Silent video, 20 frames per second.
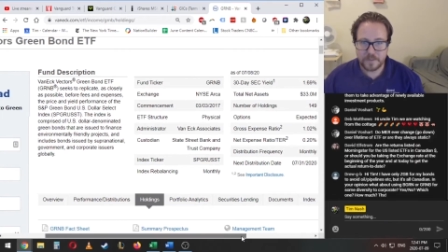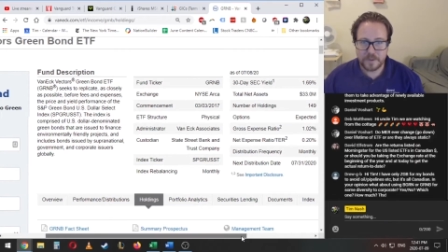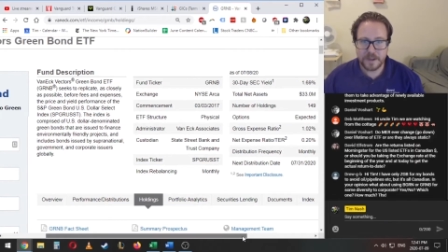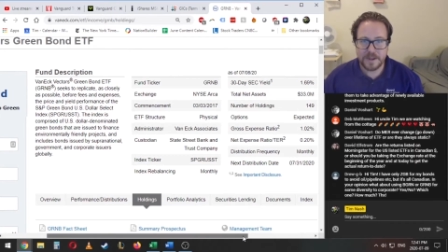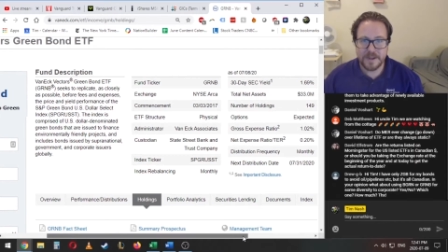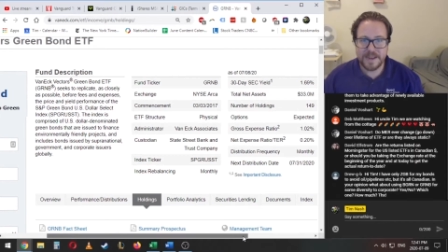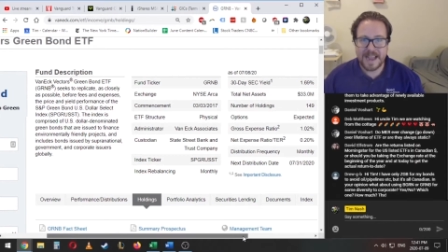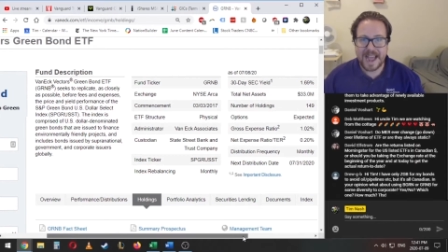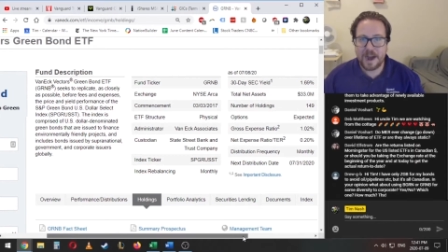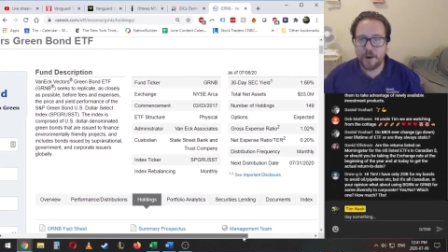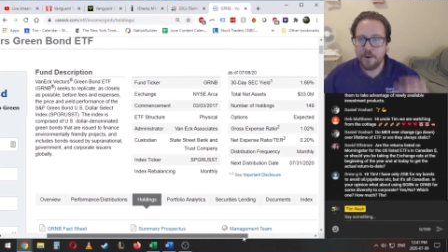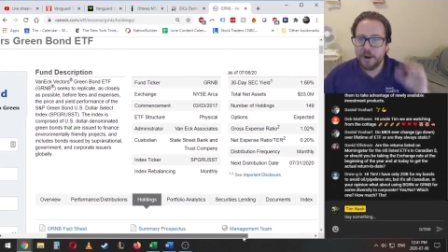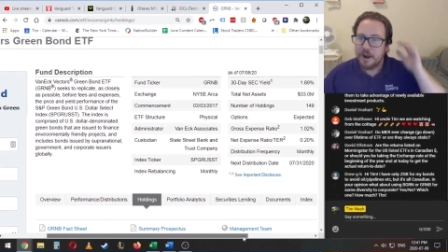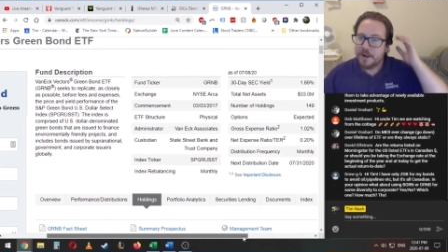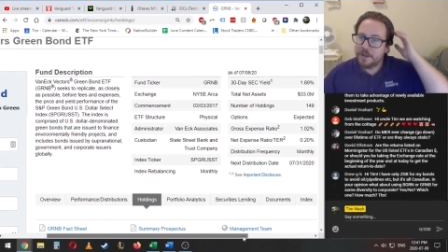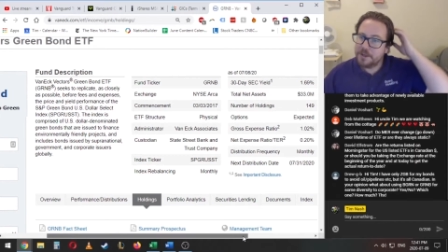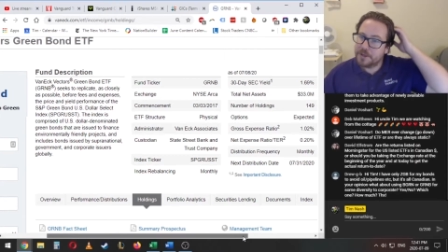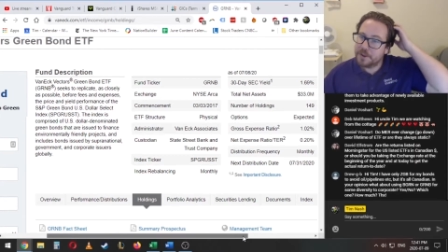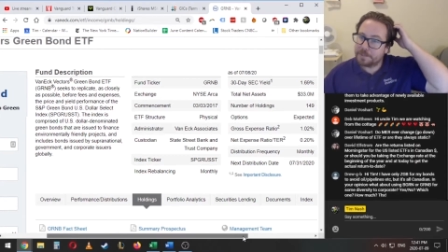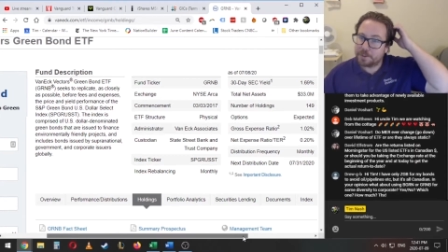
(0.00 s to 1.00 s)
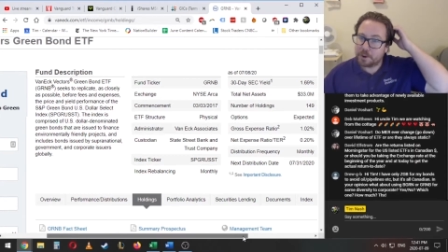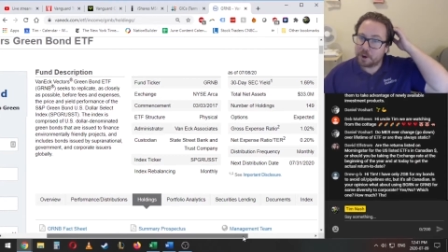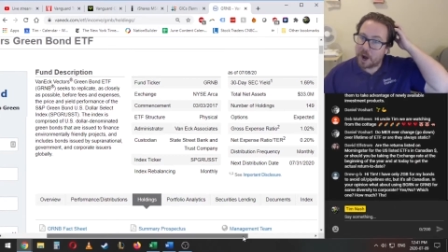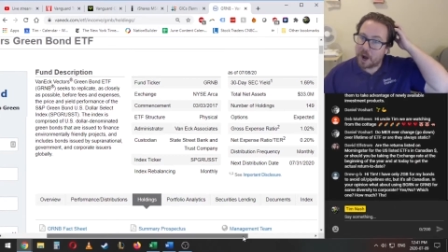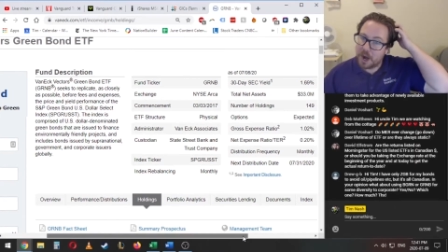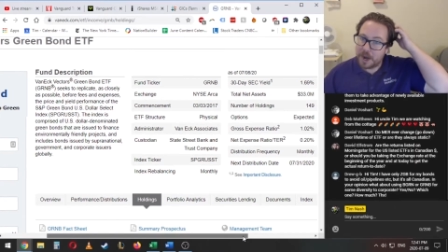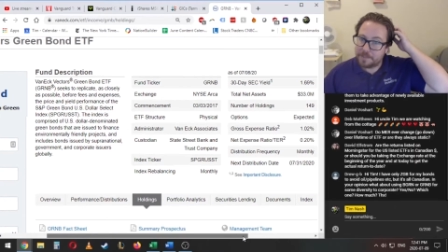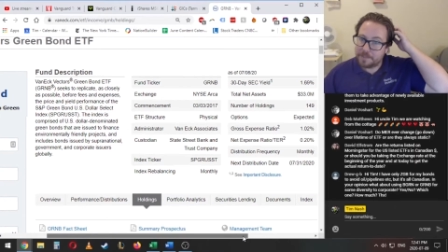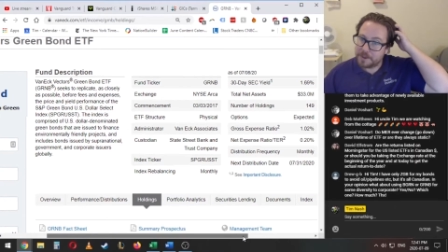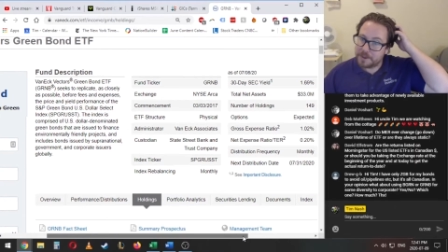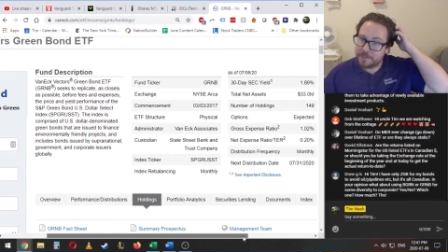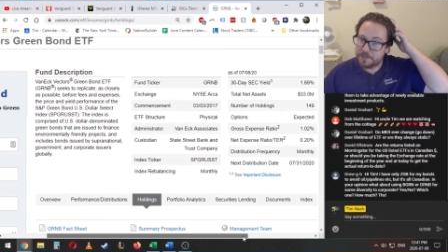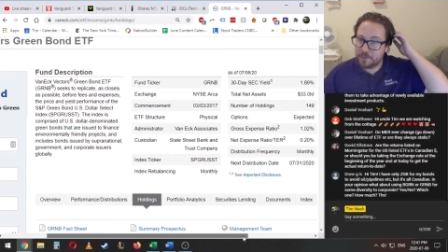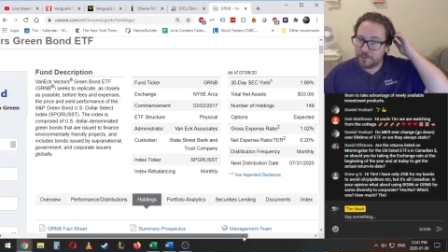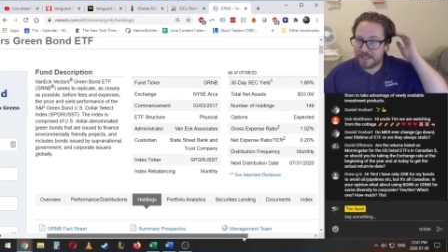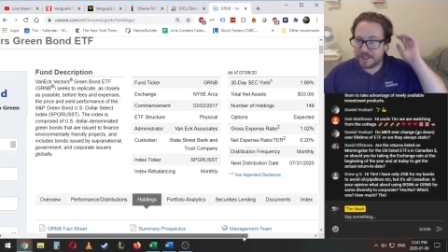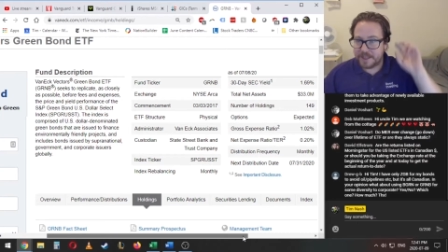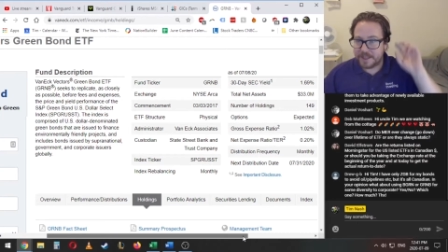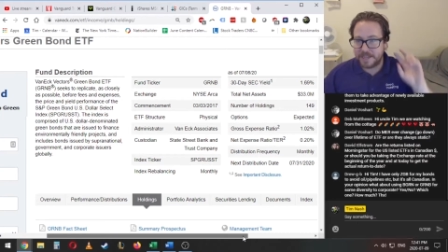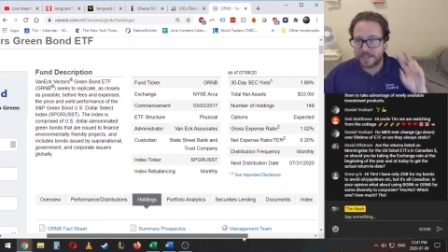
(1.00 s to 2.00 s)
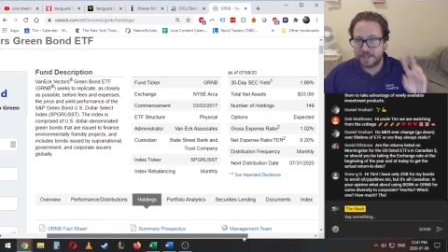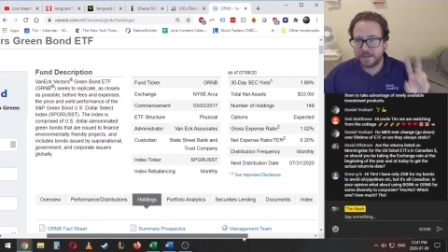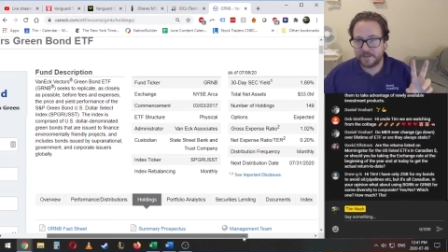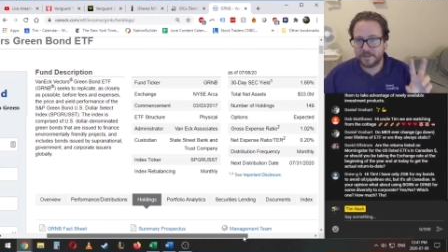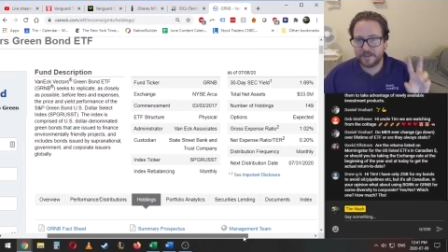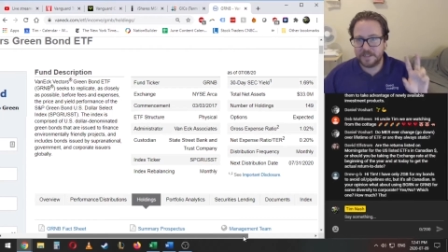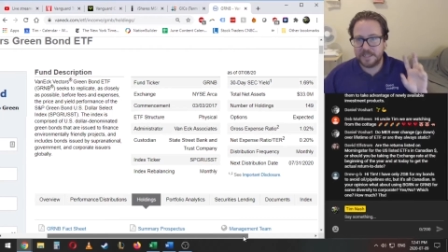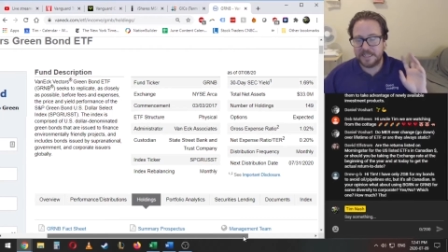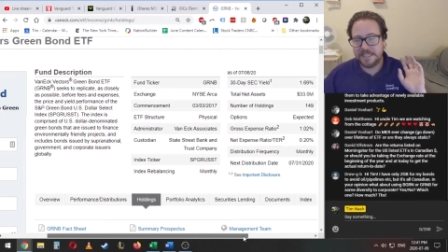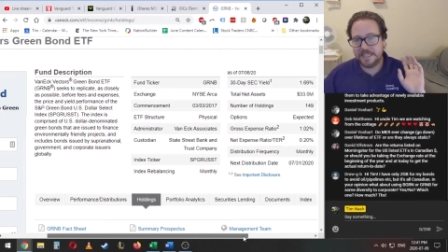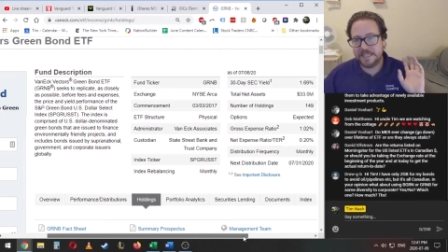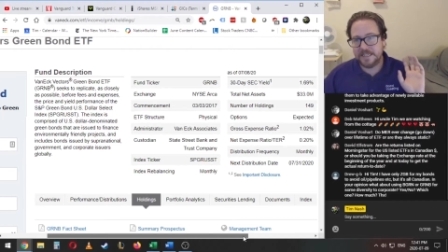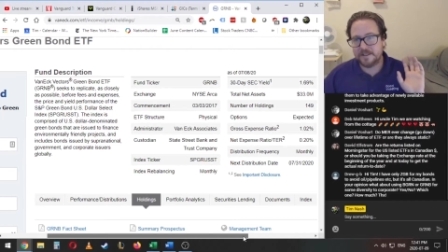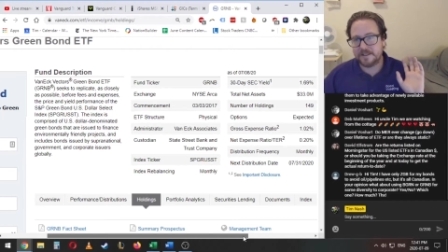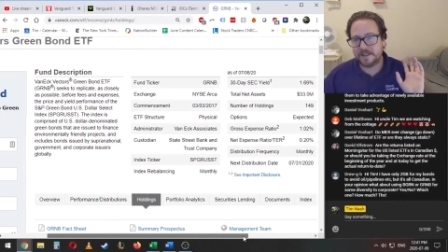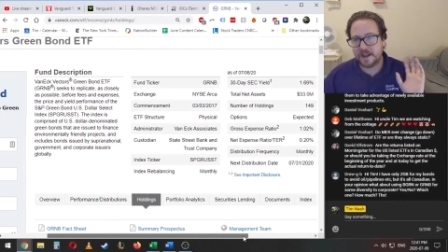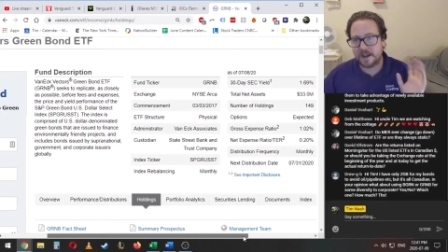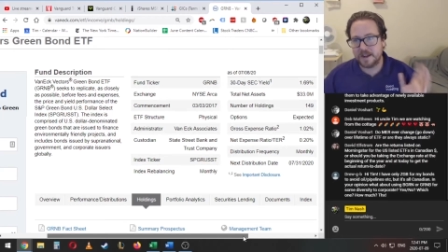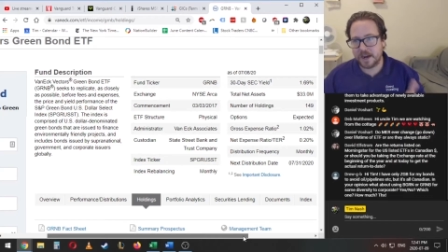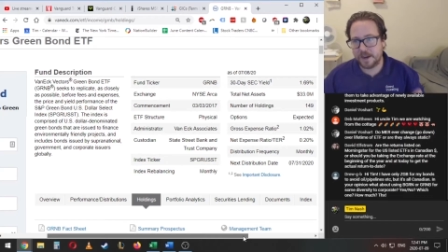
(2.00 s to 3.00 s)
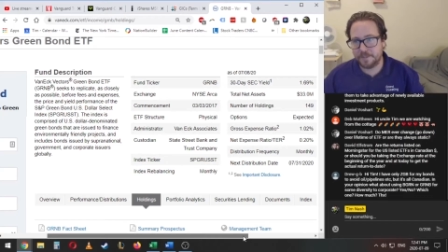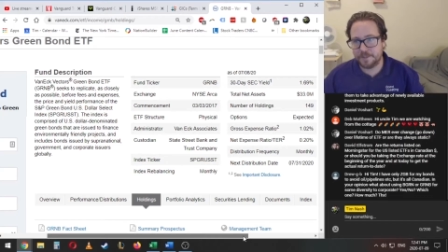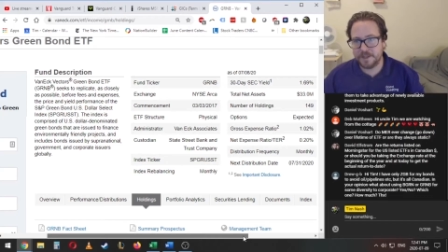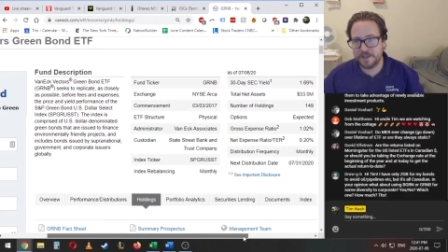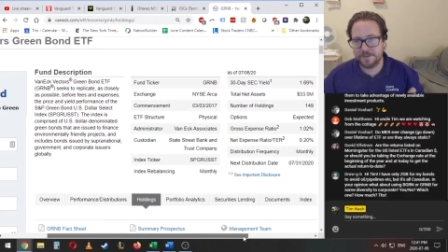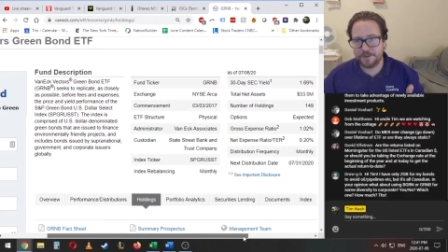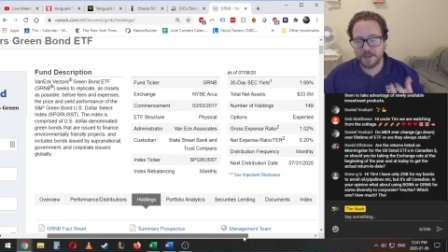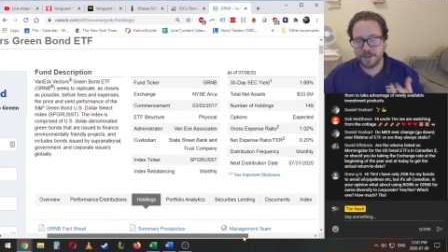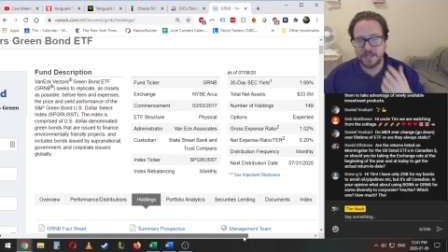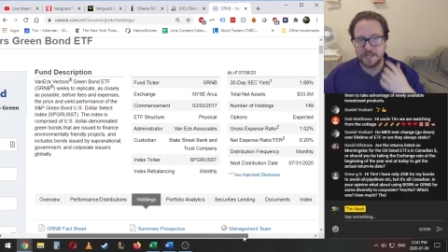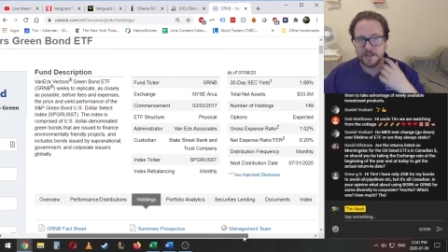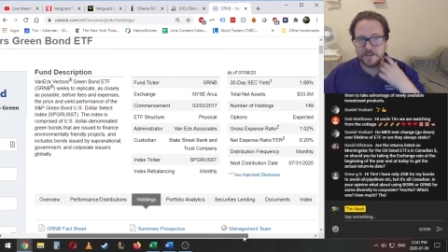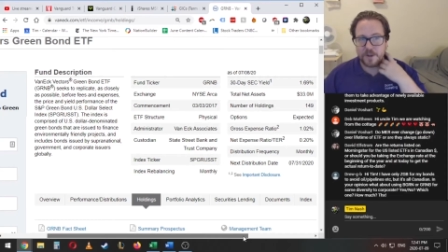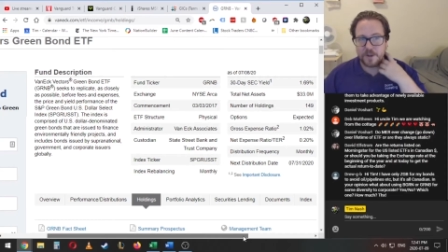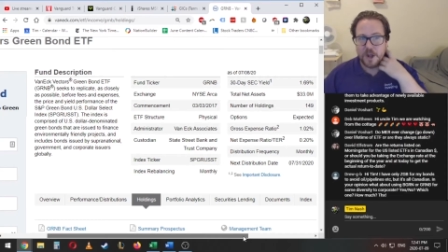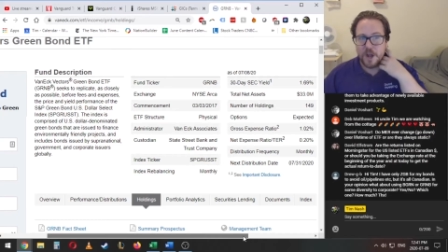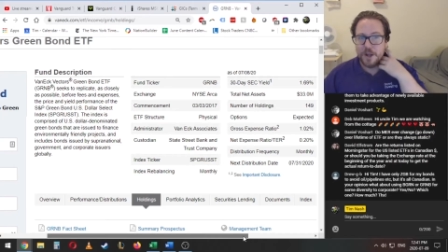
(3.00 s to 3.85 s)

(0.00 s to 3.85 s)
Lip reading: Now, the problem with this is a couple different things.